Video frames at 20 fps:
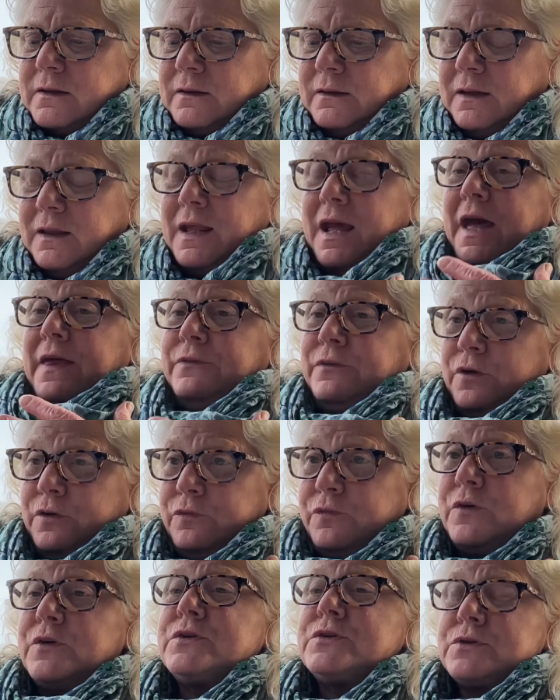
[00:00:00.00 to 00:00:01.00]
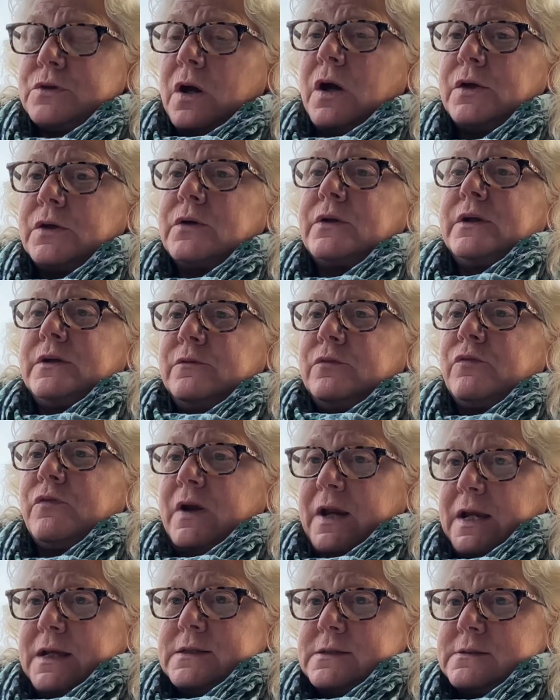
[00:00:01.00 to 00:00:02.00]
They got their first daughter in
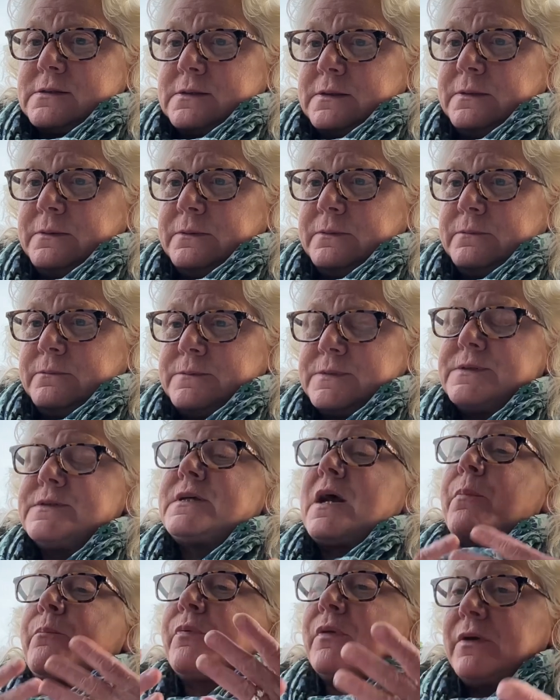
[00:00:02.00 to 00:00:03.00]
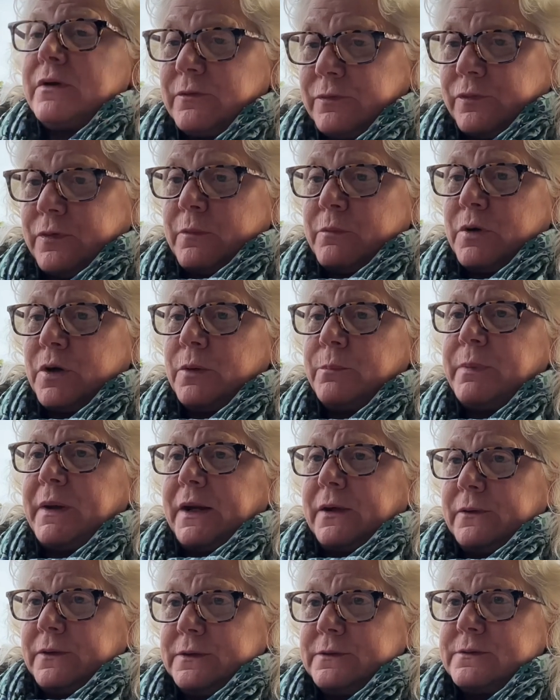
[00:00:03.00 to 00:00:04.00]
France, separate from her
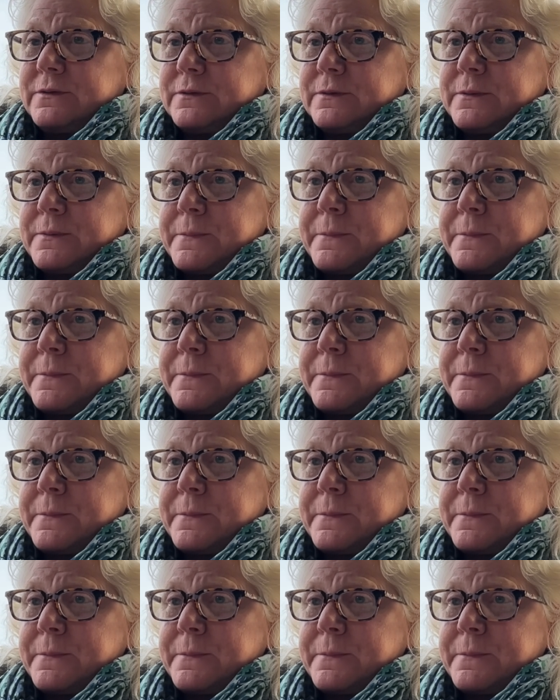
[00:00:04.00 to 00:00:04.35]
parents.